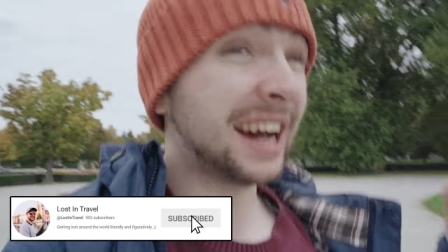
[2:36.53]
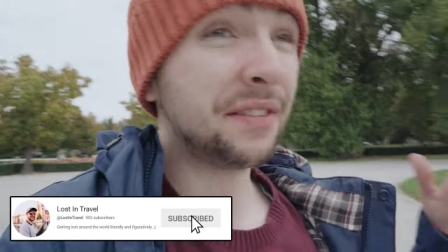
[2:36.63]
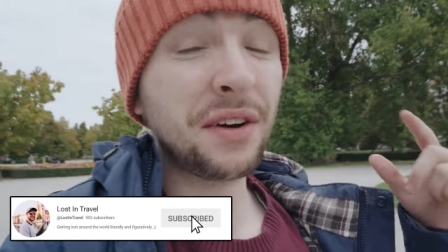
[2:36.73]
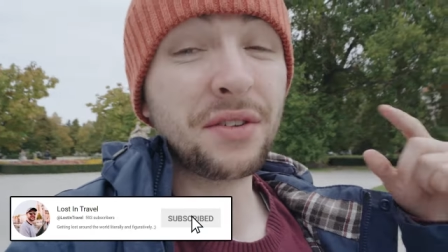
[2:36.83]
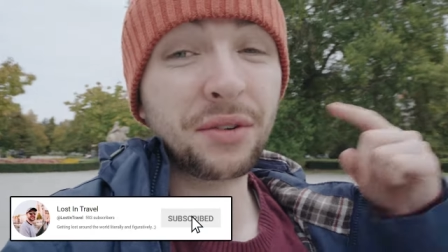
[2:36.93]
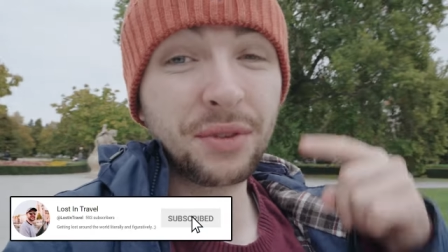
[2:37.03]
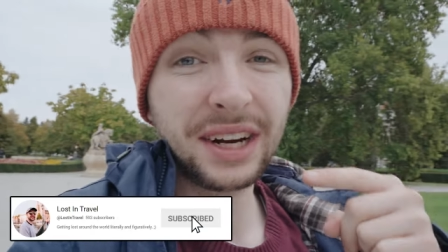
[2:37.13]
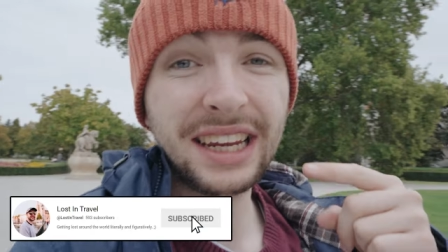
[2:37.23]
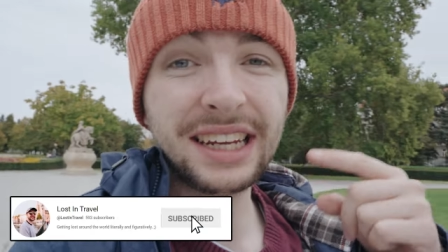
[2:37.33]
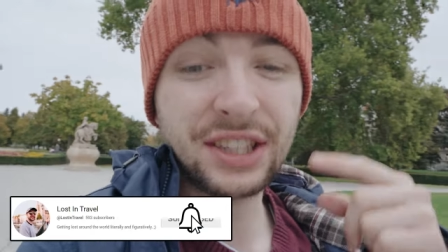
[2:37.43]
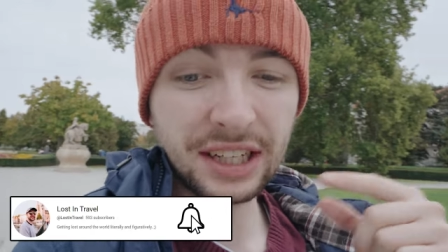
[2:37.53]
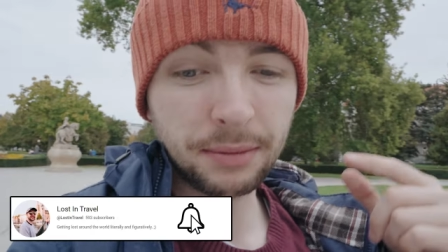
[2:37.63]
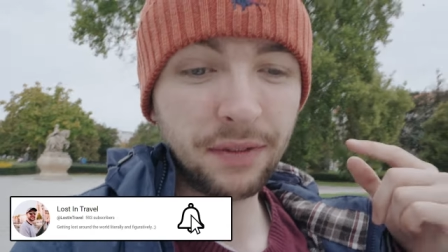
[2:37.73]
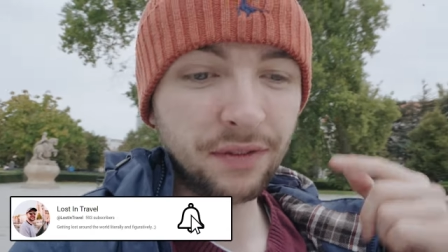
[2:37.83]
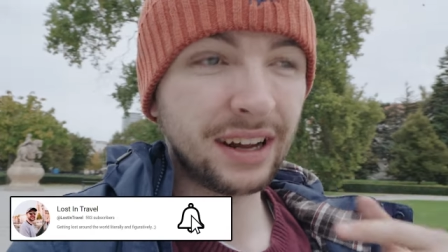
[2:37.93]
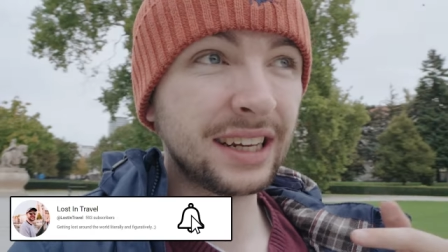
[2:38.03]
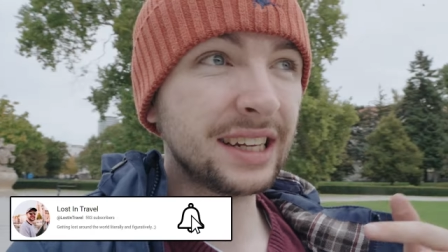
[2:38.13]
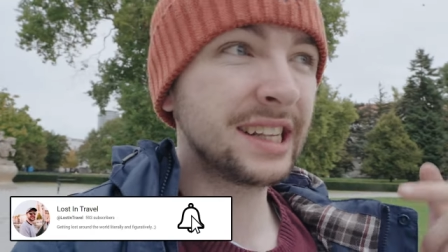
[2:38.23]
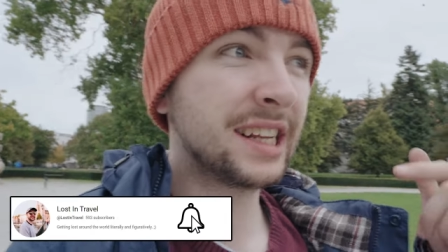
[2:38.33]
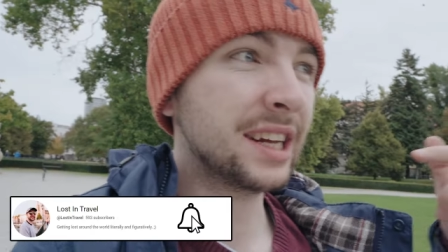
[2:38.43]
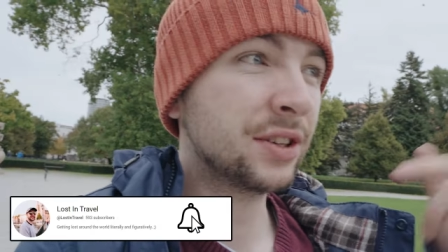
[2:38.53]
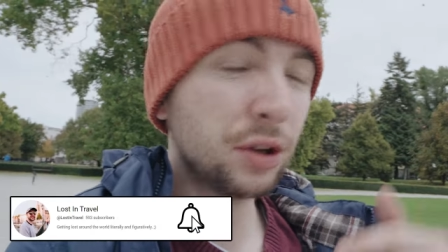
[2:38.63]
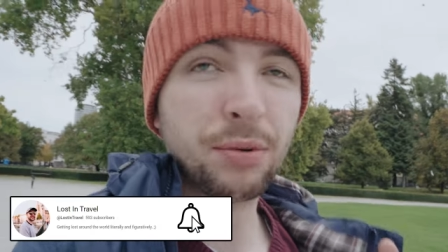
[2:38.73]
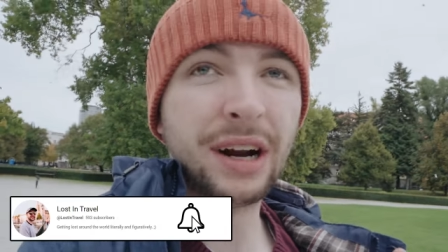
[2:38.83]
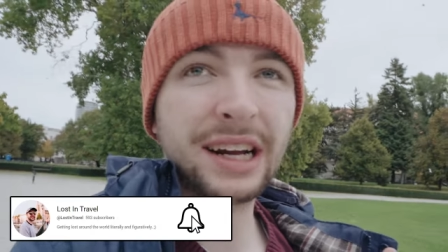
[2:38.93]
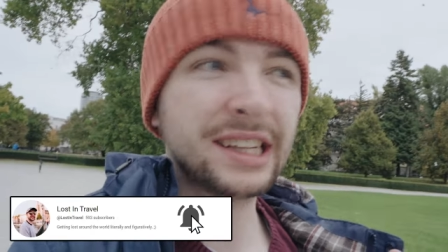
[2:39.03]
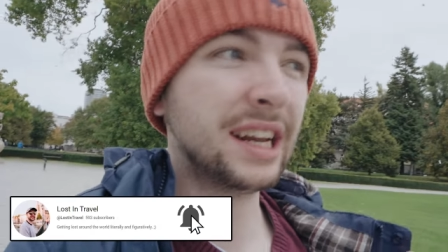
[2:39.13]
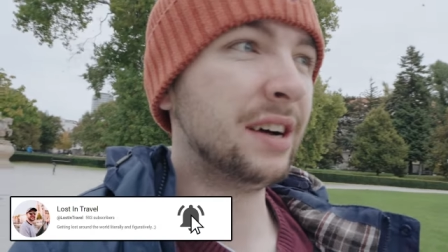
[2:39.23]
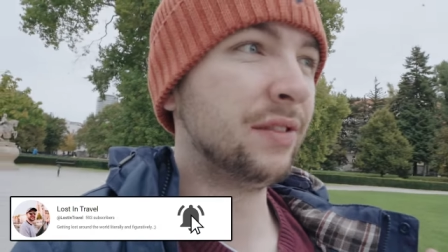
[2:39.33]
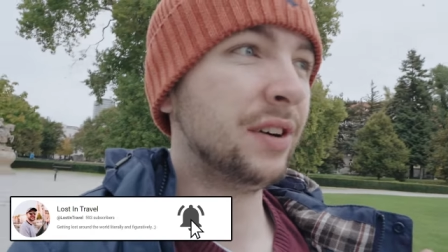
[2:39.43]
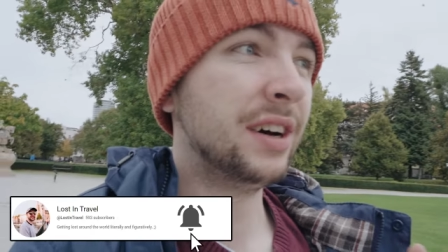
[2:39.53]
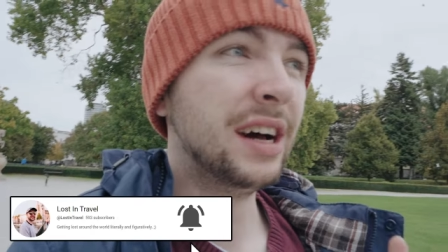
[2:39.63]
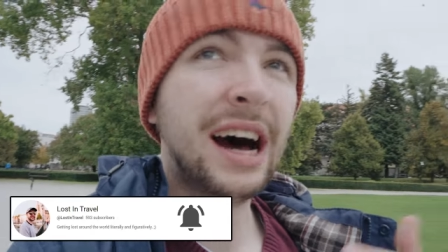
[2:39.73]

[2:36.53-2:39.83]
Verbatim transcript: I found really cheap flights to Bratislava,